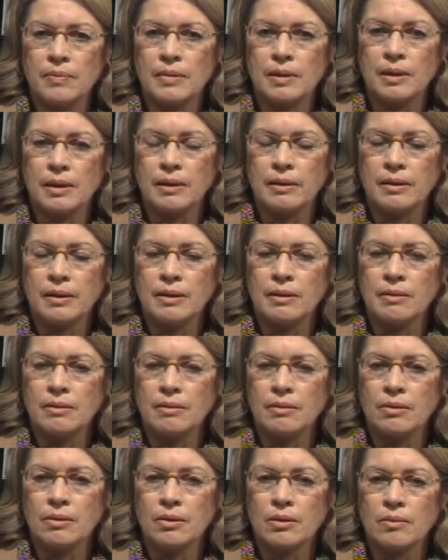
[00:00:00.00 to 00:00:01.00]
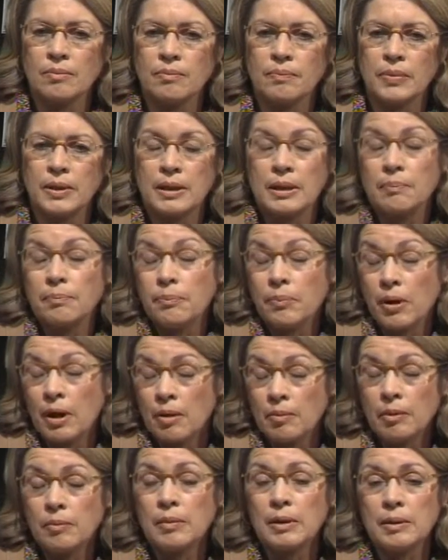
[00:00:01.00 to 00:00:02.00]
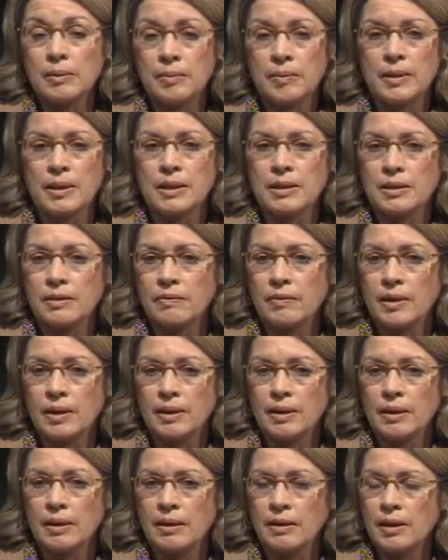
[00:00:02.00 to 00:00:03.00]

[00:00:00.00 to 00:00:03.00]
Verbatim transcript: I think probably because of the